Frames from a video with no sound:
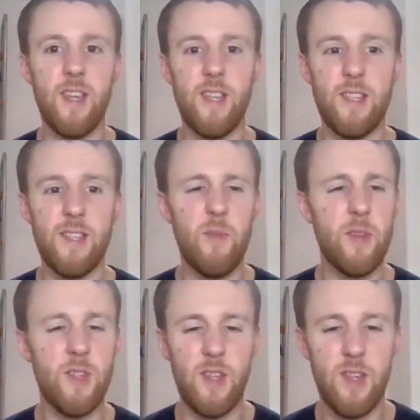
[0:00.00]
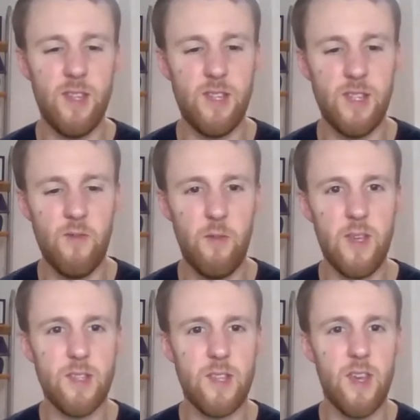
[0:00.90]
a key takeaway I want to
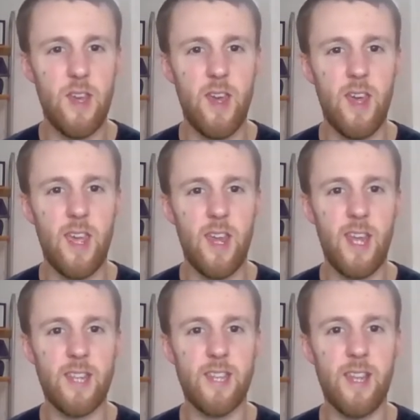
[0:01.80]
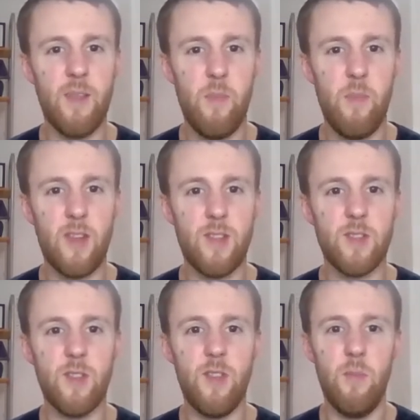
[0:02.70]
highlight, probably for the listeners,
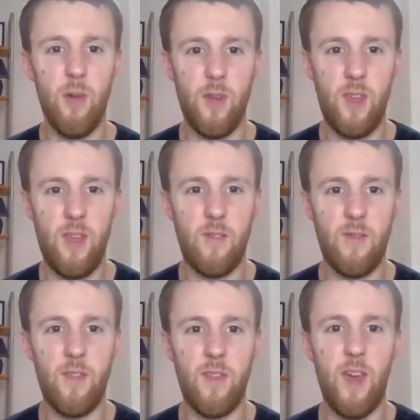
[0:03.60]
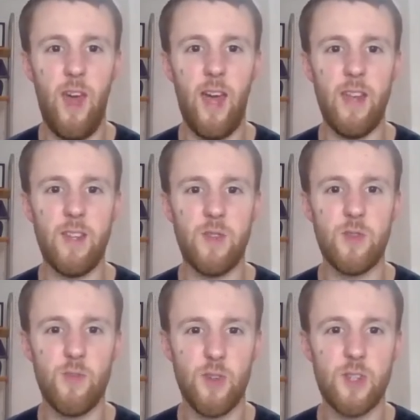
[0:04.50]
is you mentioned it in several ways.
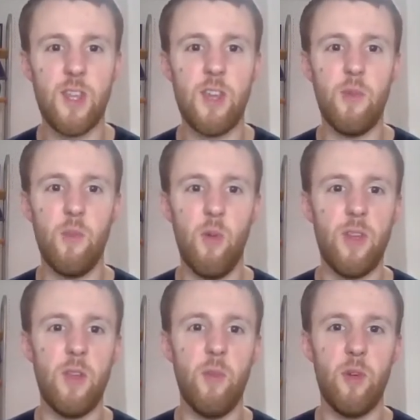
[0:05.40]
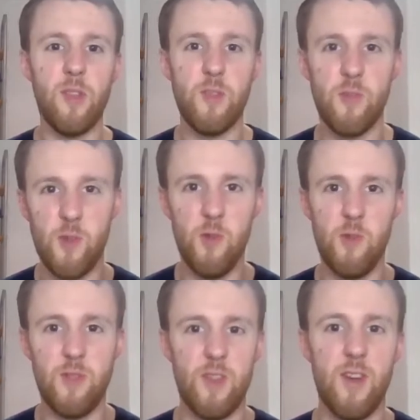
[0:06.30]
connecting the mind to the
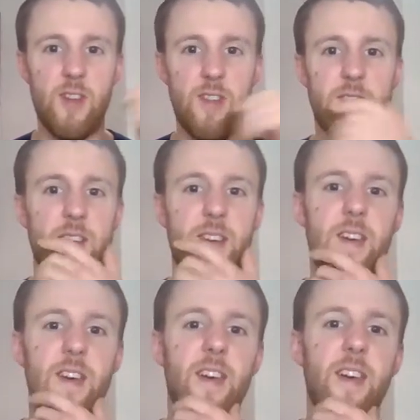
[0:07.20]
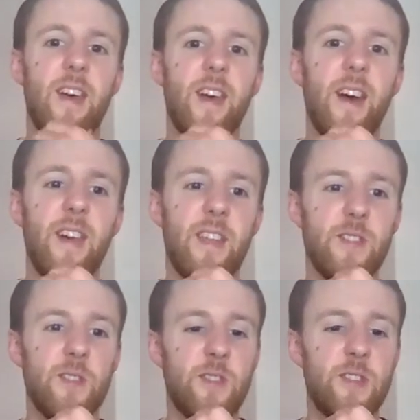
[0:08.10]
body and trusting
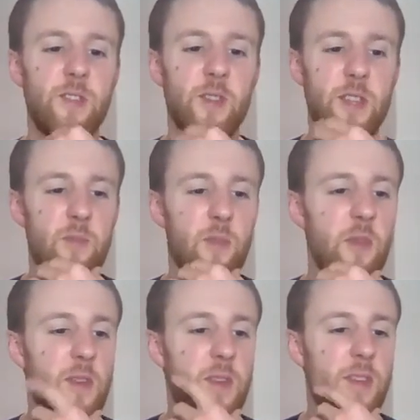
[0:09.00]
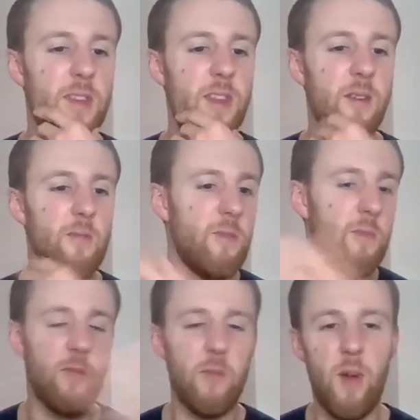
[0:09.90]
your body. Your body's on your side.
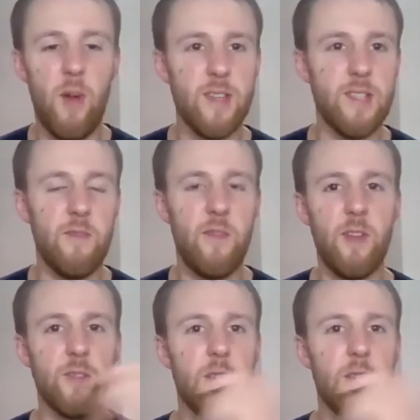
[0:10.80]
I